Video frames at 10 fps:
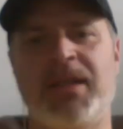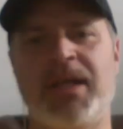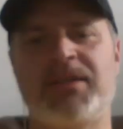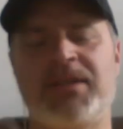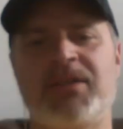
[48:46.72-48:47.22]

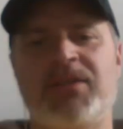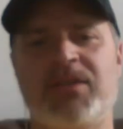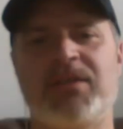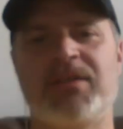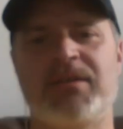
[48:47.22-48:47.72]
that's but that's
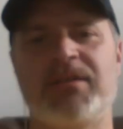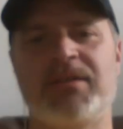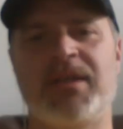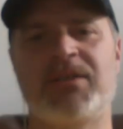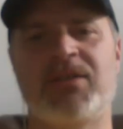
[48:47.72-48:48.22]

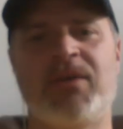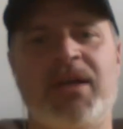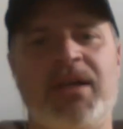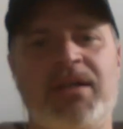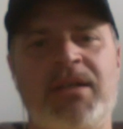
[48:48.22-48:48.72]
that's the
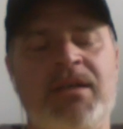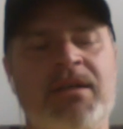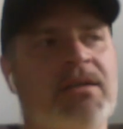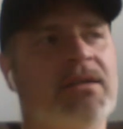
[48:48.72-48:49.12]
right idea.